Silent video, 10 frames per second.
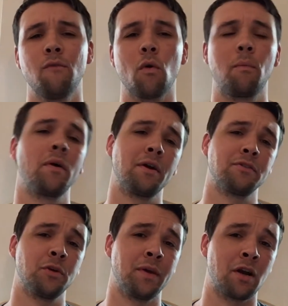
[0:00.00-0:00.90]

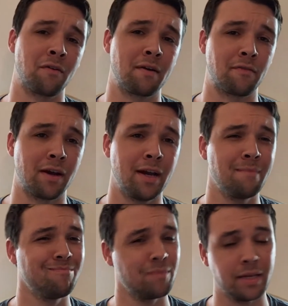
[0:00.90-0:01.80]
4.02 ERA for
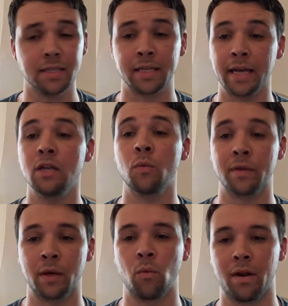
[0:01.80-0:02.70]
him. He's getting to
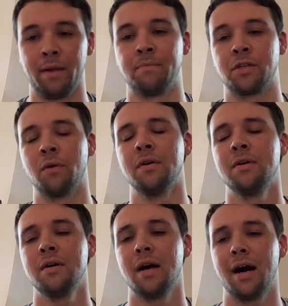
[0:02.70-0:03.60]
where they want him, so
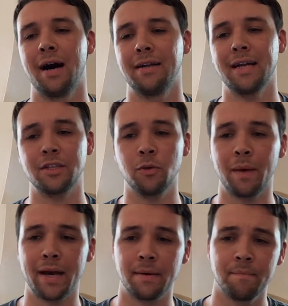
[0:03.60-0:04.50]
not too
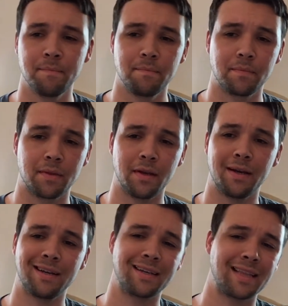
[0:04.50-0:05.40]
bad.
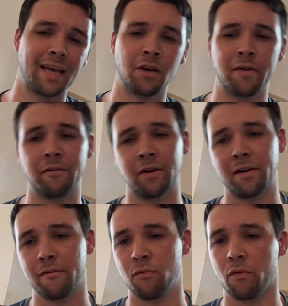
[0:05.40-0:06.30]
The ERA right
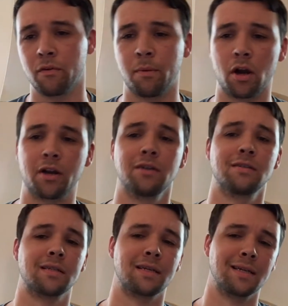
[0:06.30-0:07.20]
around 4 for Barker
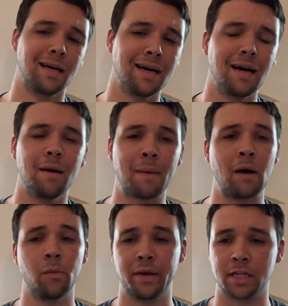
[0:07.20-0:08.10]
is
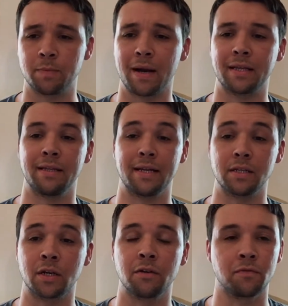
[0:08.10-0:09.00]
about what we expected, and that's
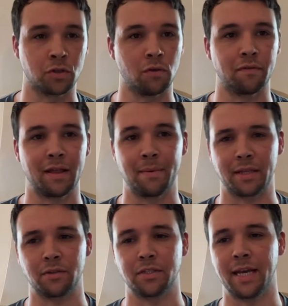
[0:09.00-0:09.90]
a good result for them. I
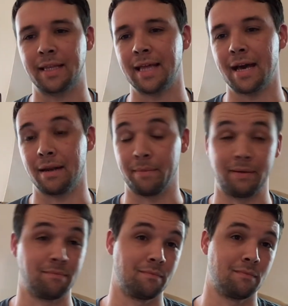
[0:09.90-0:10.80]
think they'll take that. I mean,
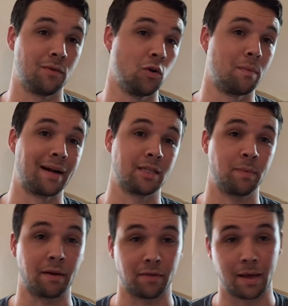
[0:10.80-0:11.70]
who am I to
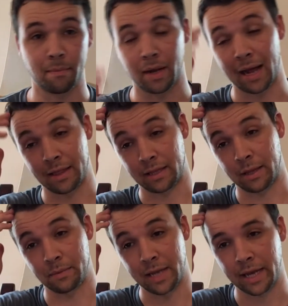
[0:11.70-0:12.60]
speak for them, but I think
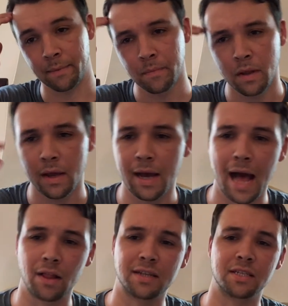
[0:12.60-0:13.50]
they would take it.
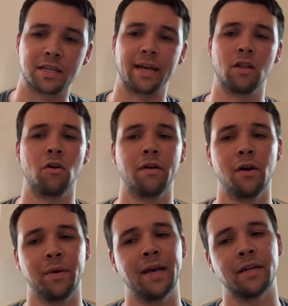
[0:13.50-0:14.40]
Alexis
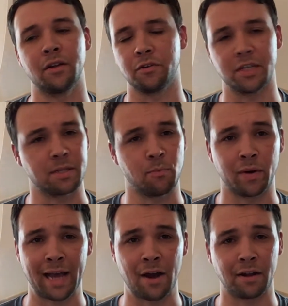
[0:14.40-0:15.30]
Candelario, he had another
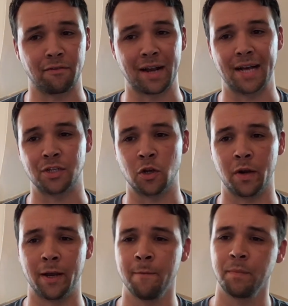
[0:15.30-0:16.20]
disappointing outing for
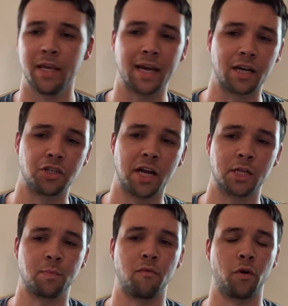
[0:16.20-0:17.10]
Gastonia. He got
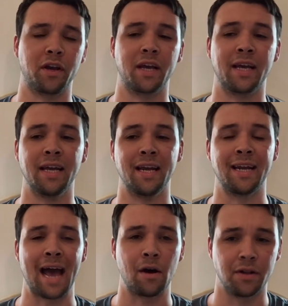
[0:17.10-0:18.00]
chased before he could get
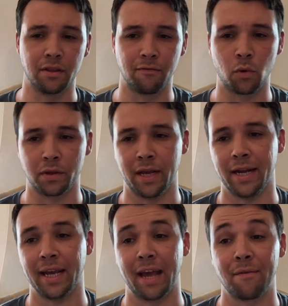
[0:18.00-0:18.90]
an out in the 4th
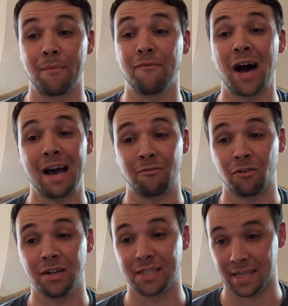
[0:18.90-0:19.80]
inning, gave up 5
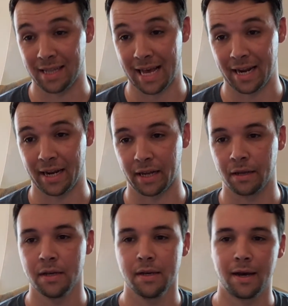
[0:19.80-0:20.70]
runs in that inning.
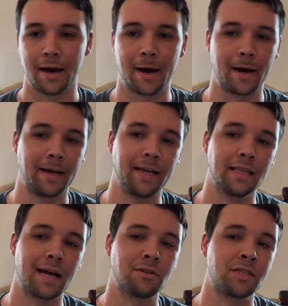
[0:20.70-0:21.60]
He
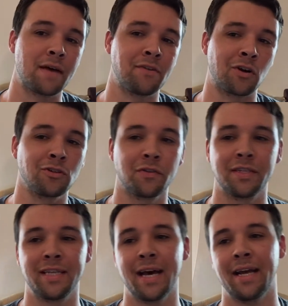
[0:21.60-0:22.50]
allowed 7 earned on the
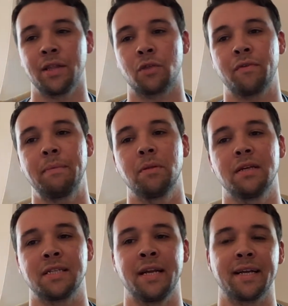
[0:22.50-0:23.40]
day in
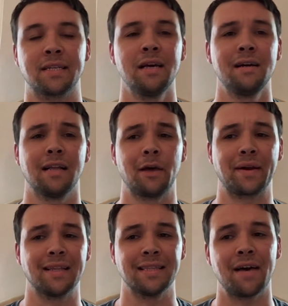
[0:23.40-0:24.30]
3+ innings, allowing
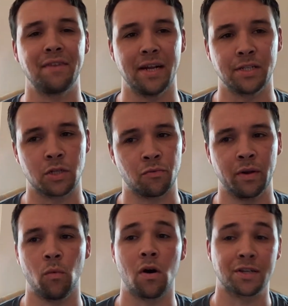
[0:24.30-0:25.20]
11 hits, 3
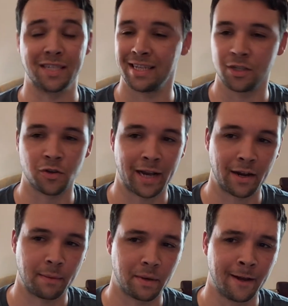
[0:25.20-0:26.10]
walks, didn't strike out
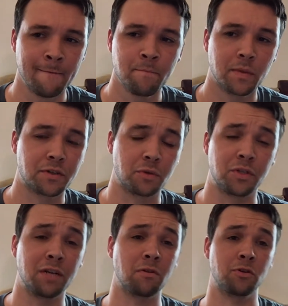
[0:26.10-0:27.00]
anybody. So
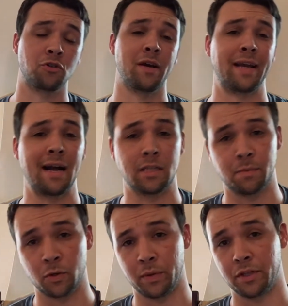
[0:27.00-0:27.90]
0 strikeouts
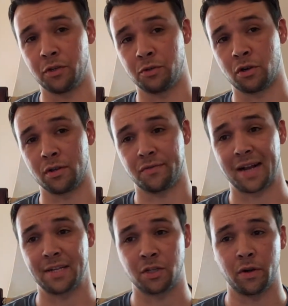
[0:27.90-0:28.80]
between the 2 starters for
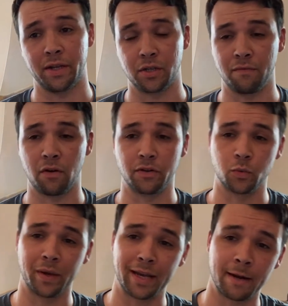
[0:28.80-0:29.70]
Gastonia so far this
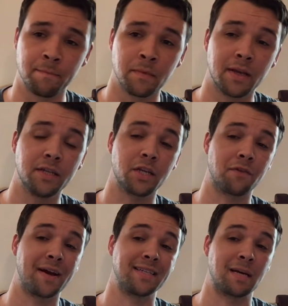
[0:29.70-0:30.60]
weekend. His
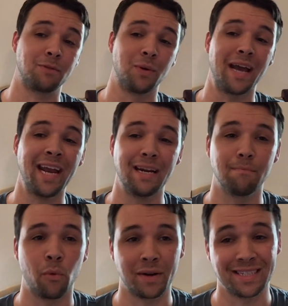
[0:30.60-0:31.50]
ERA is up to
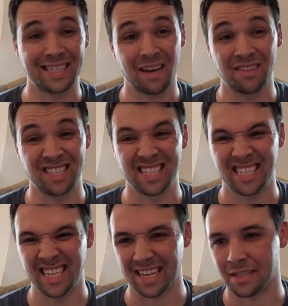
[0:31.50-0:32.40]

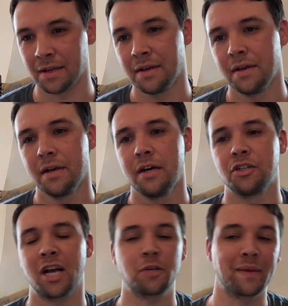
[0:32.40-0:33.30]
8.76.
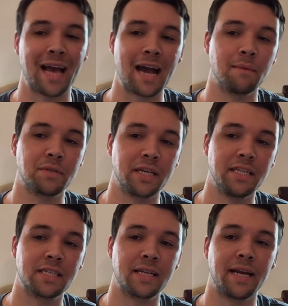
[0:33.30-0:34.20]
Josh McAdams,
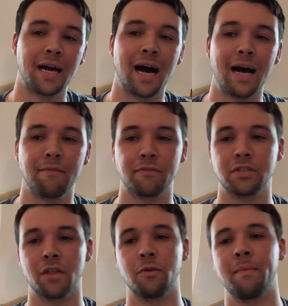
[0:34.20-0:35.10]
he's stayed hot for
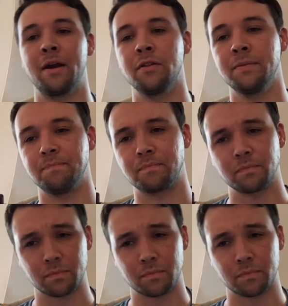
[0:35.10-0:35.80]
Southern Maryland.